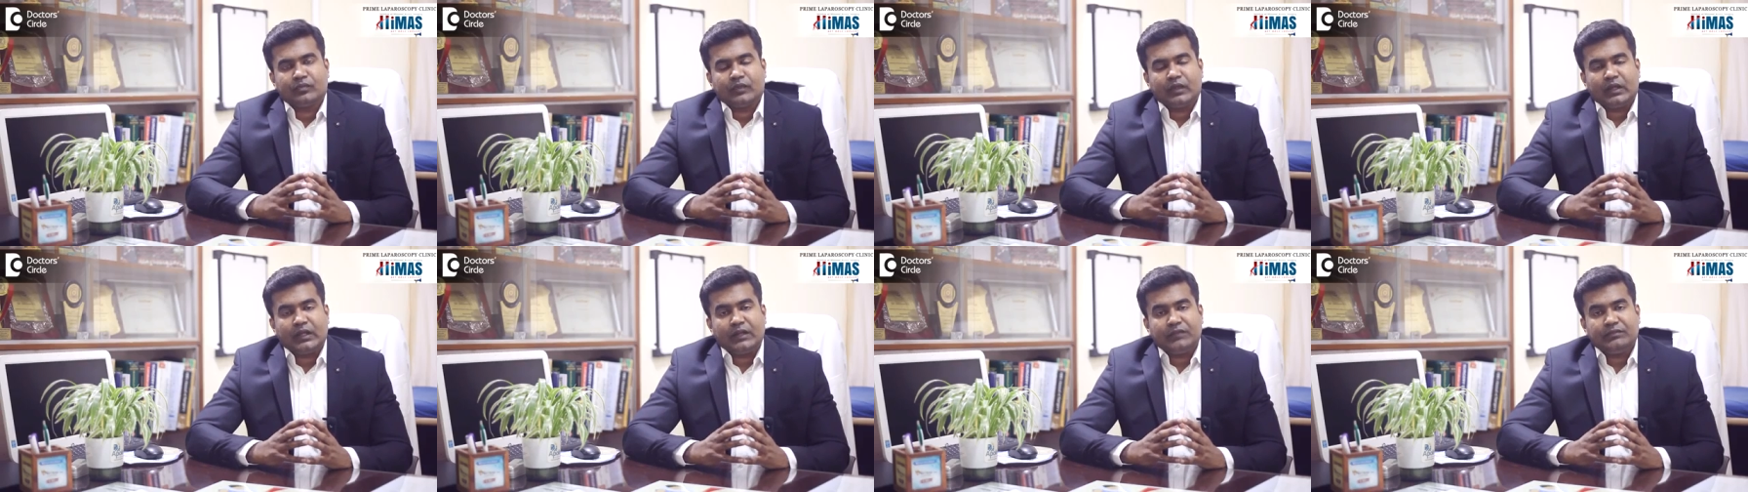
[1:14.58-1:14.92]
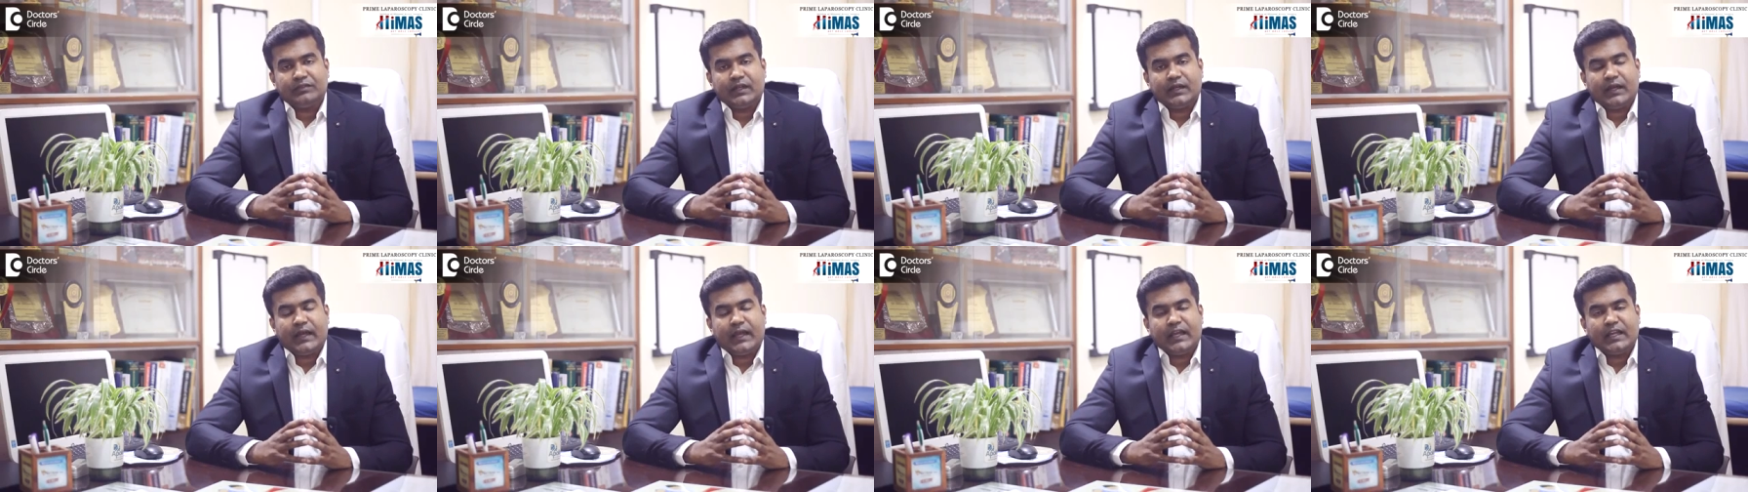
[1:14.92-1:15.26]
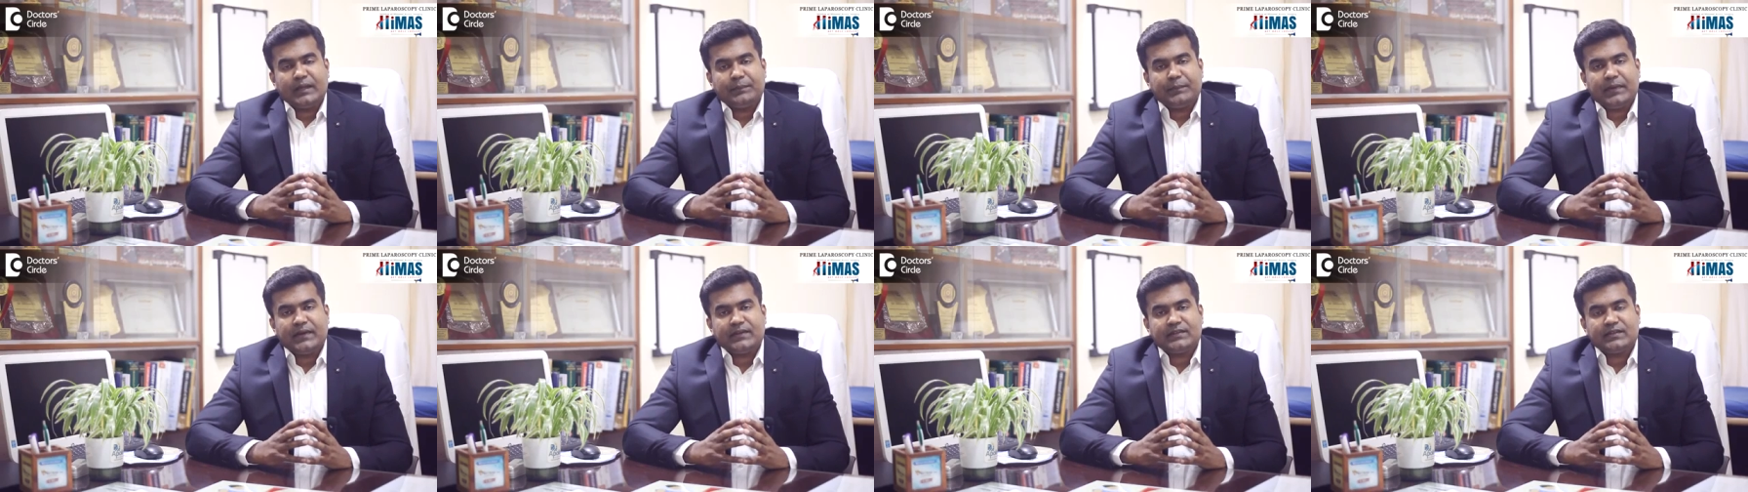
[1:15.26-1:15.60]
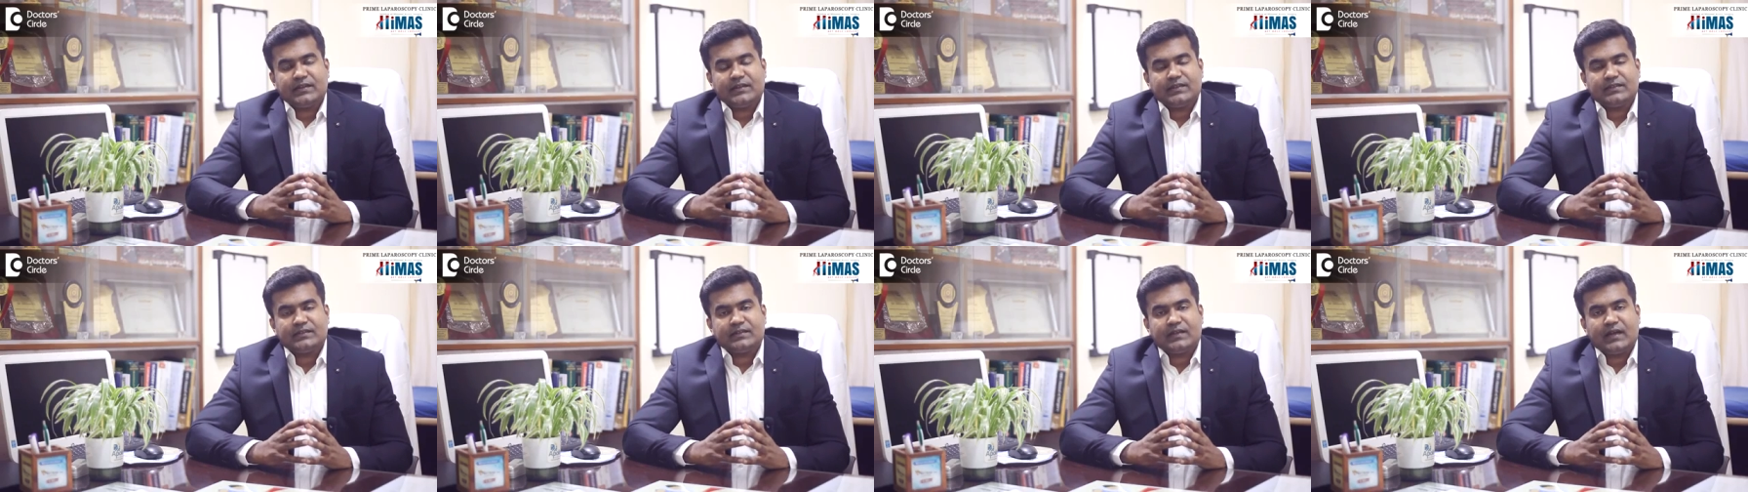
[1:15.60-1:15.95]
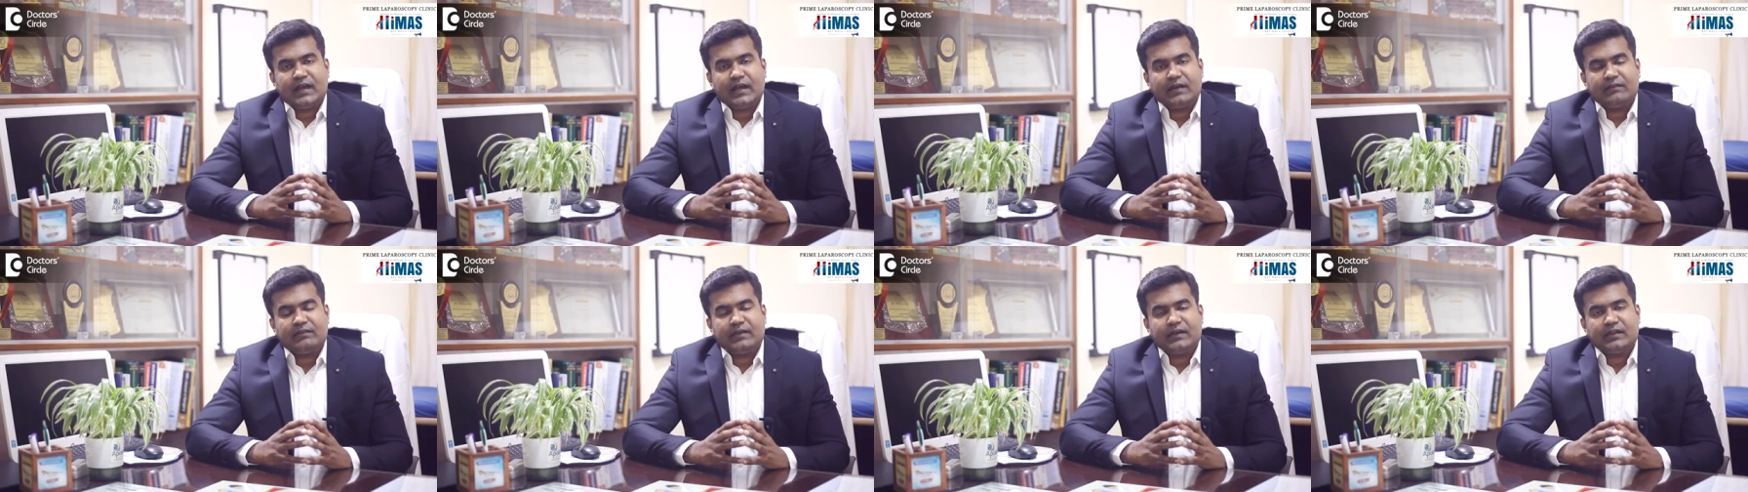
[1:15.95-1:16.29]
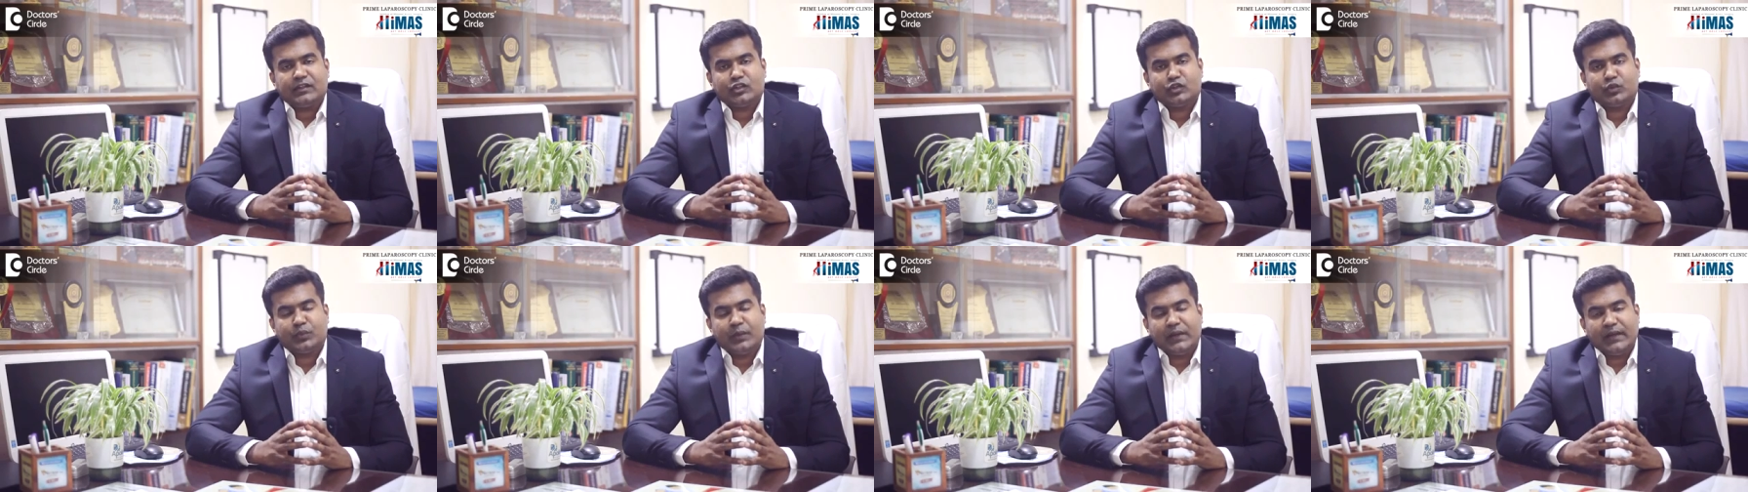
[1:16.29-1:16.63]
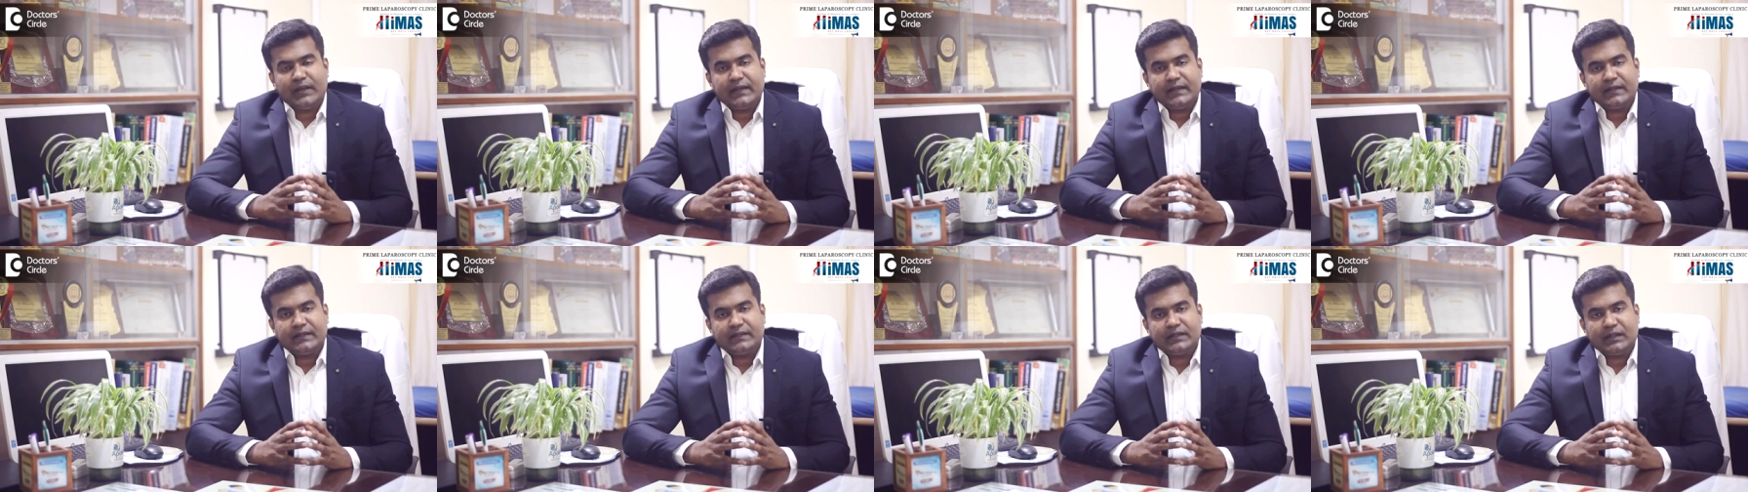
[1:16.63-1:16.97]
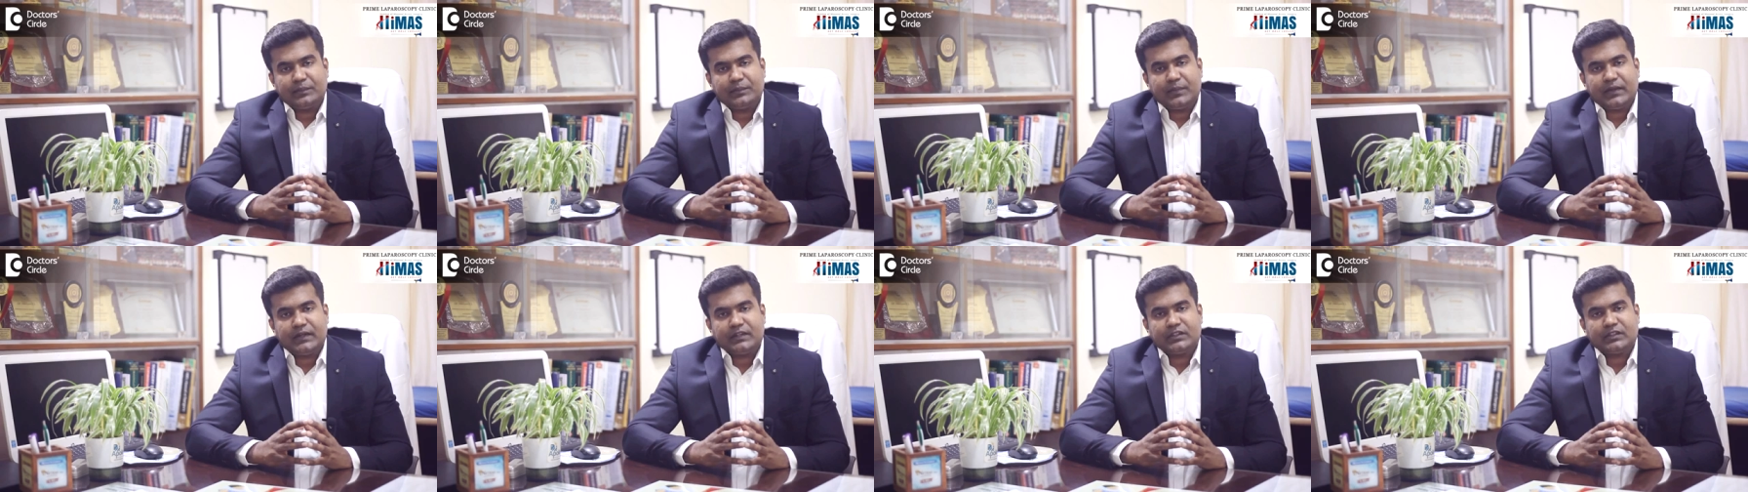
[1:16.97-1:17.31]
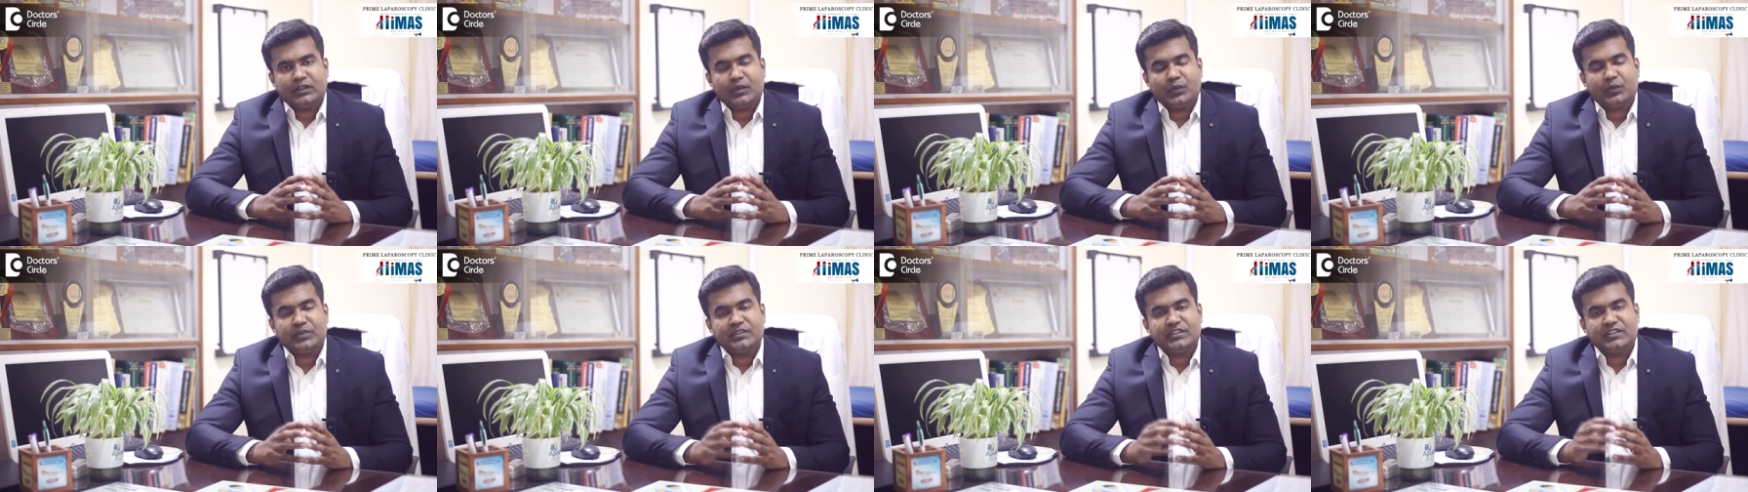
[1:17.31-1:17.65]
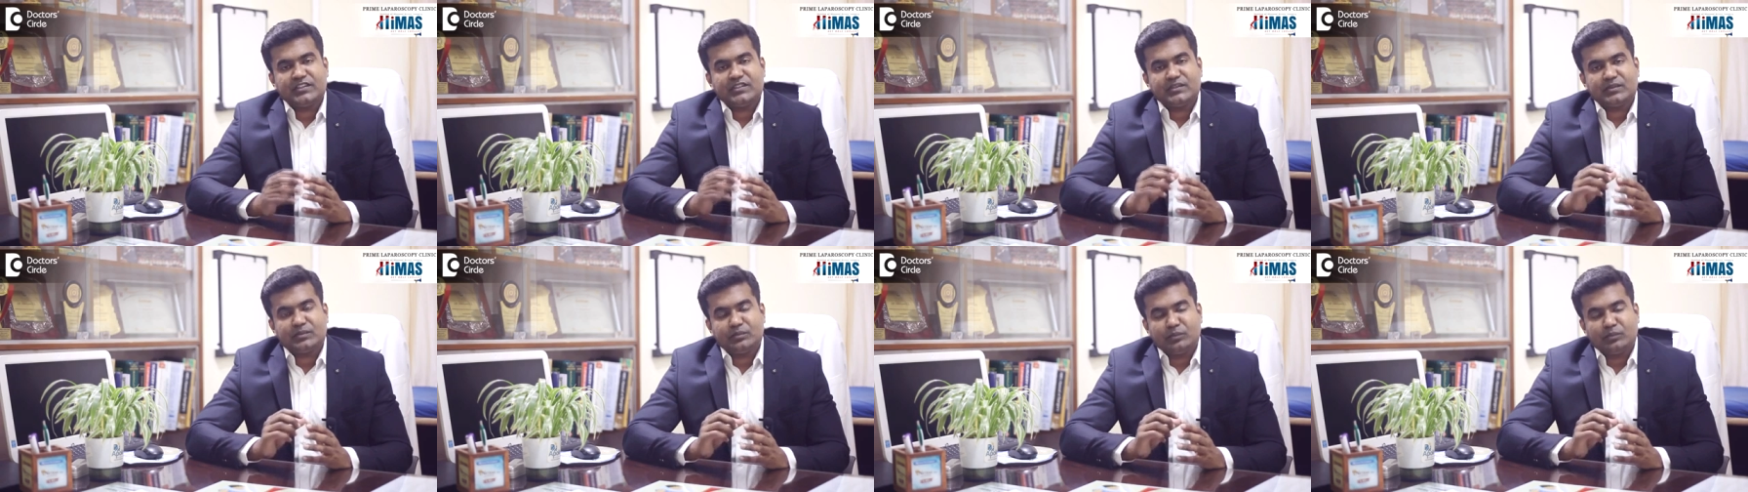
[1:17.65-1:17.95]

If the young patients have a swelling in the breast which is